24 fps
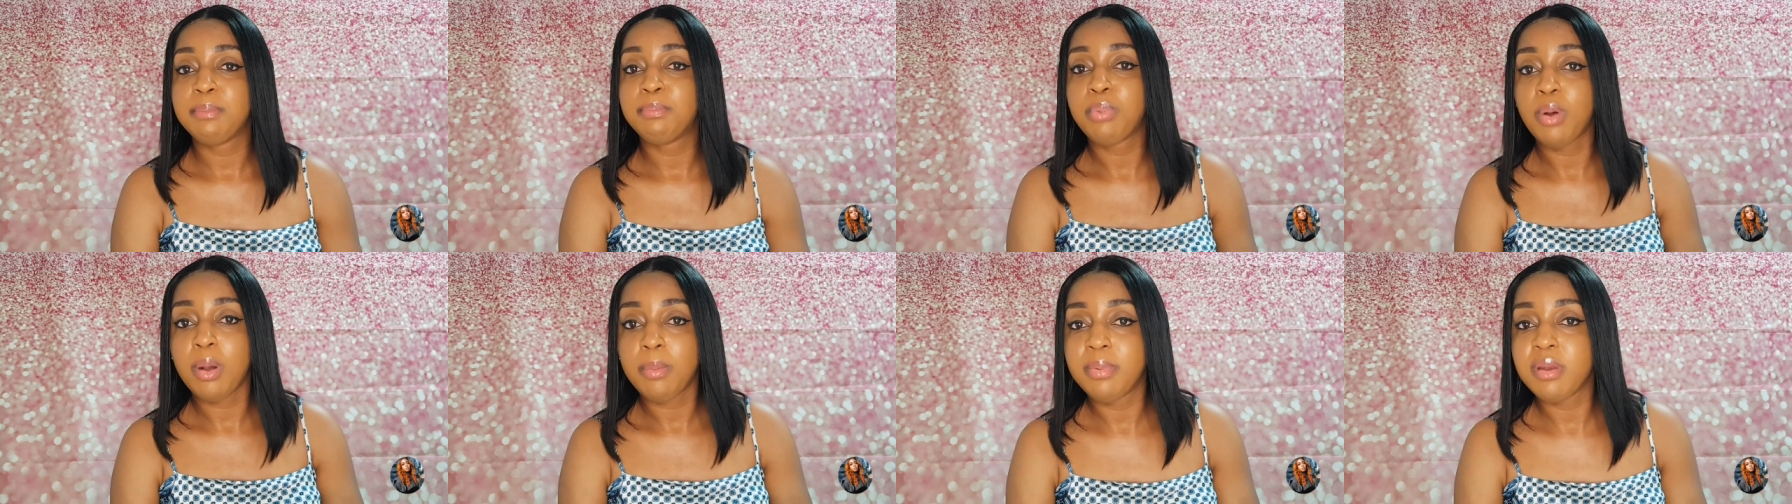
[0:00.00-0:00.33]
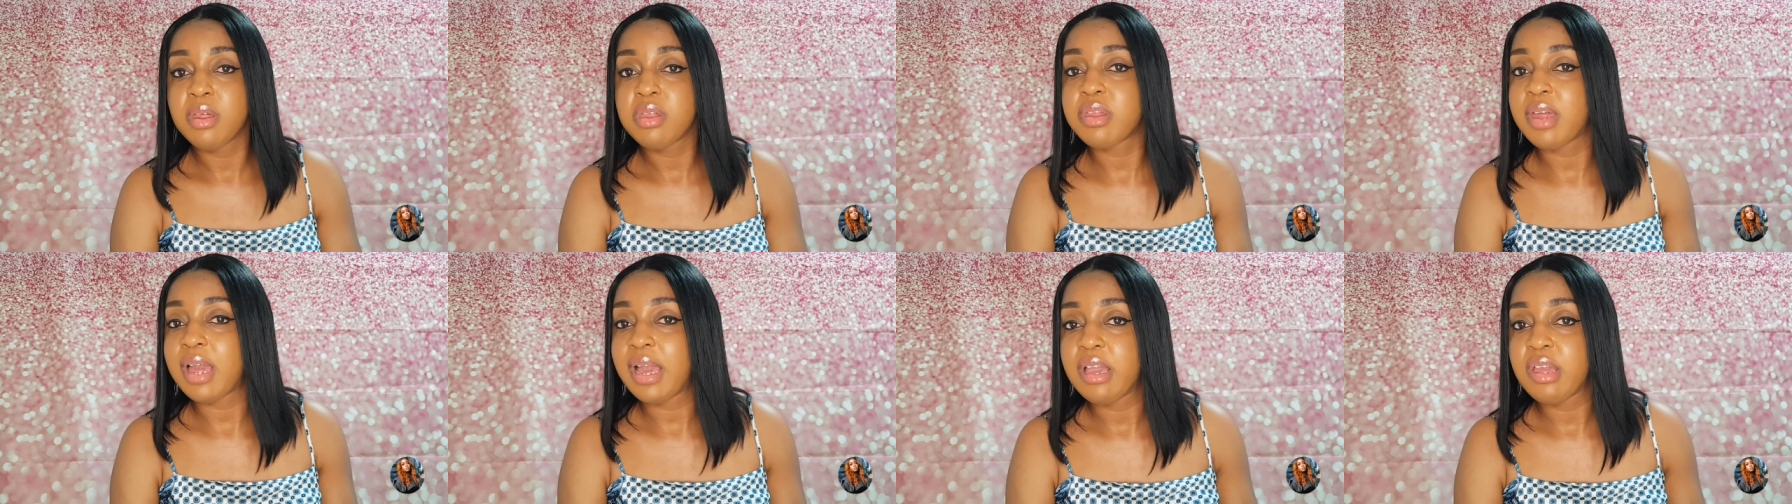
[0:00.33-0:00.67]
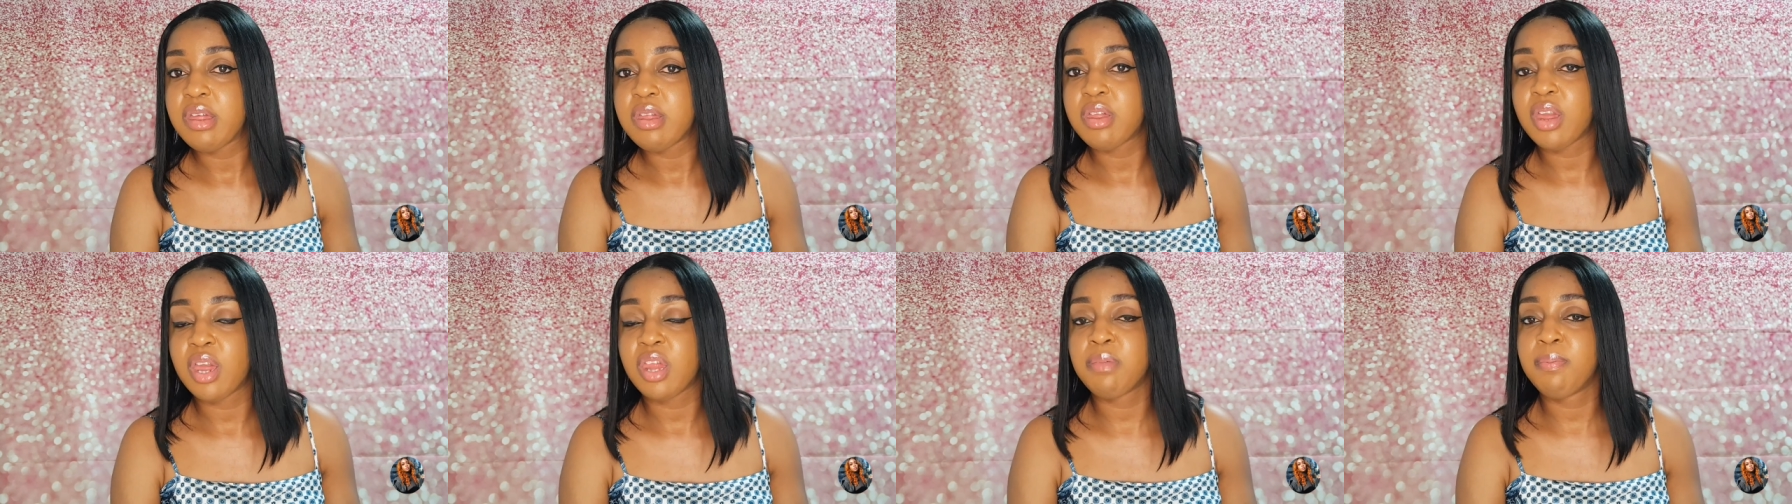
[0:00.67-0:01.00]

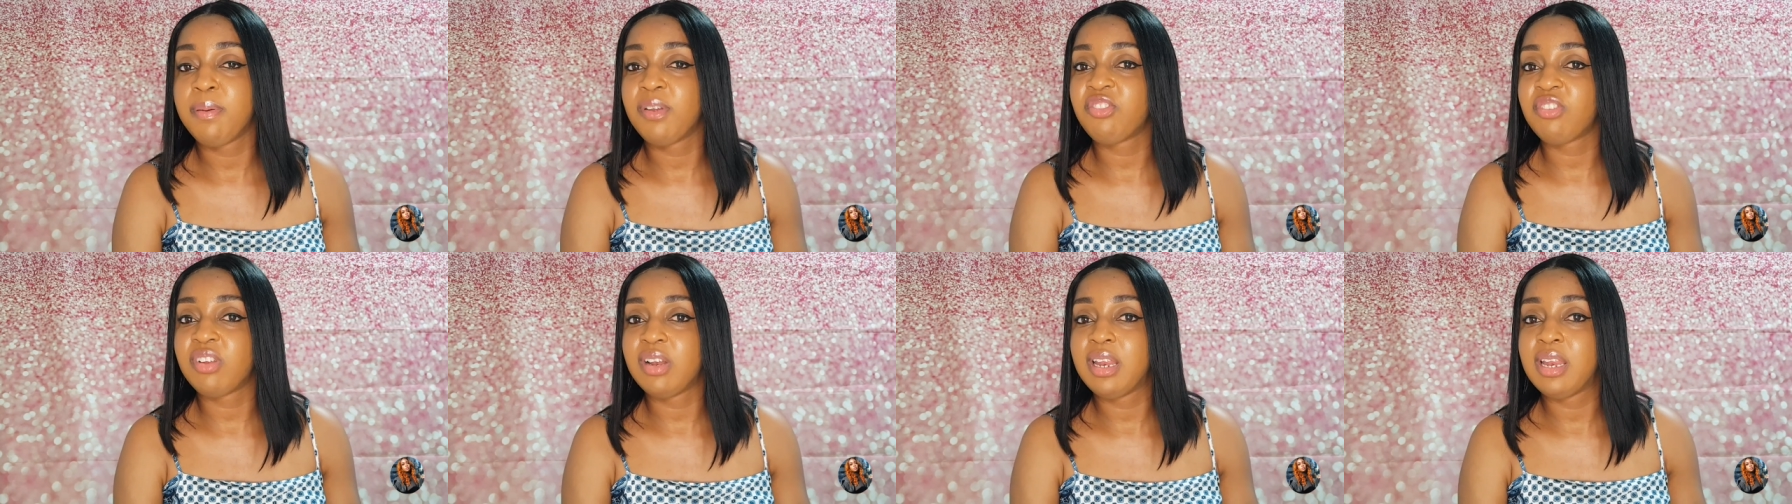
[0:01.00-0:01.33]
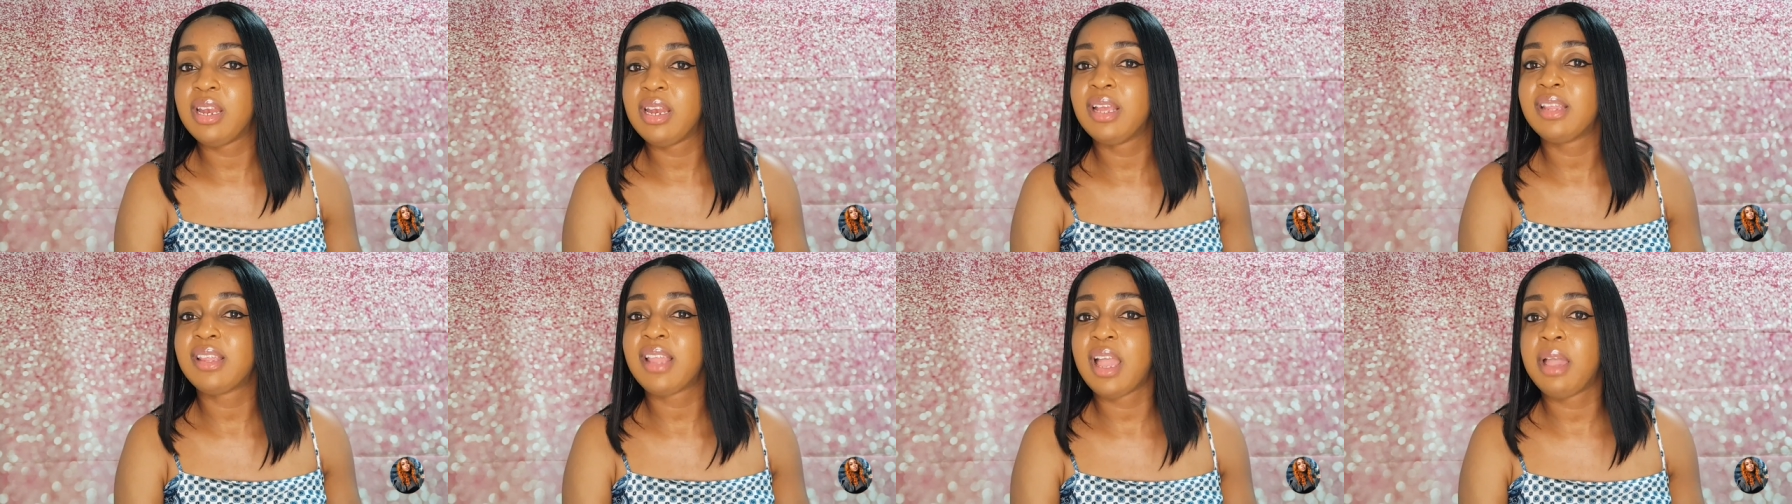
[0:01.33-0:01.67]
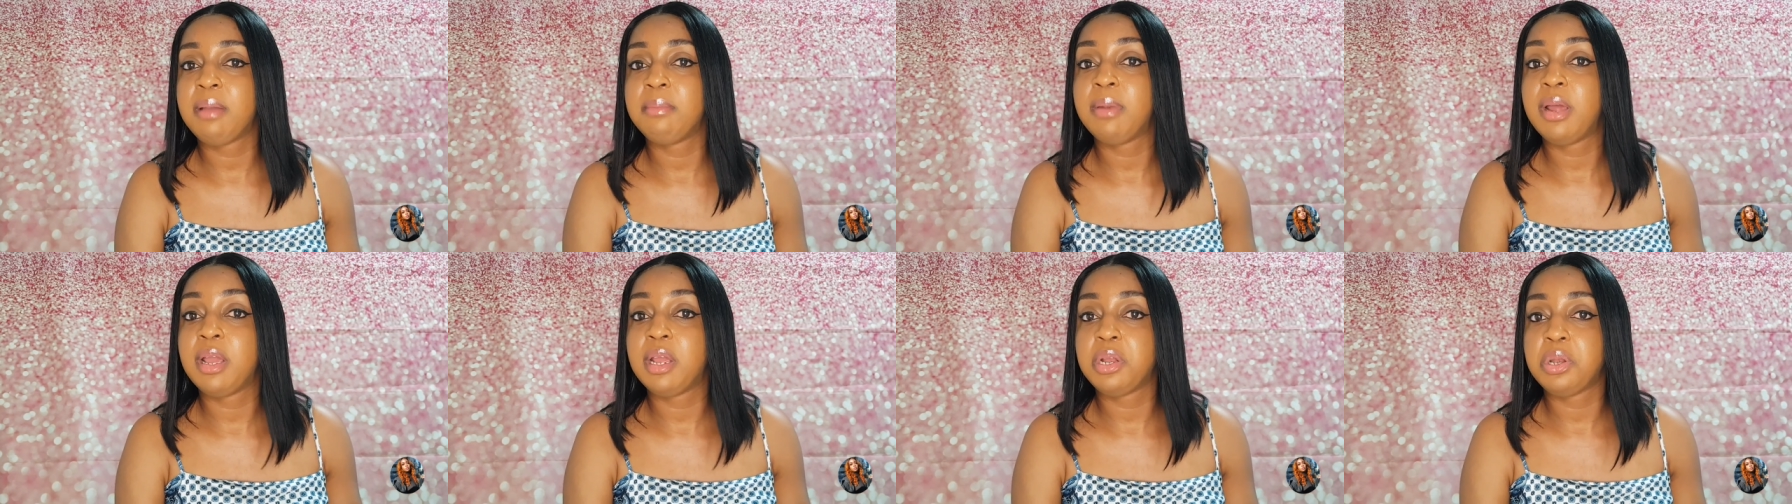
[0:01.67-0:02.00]
publicized, especially in a
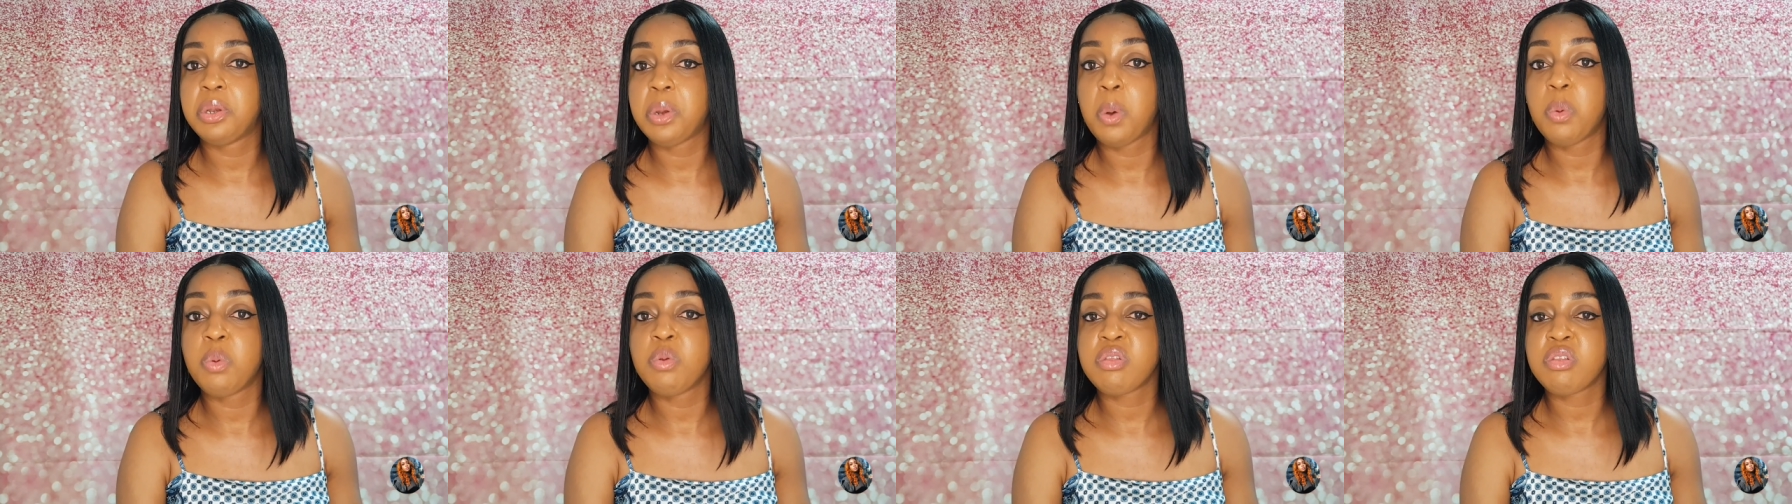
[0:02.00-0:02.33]
time like now.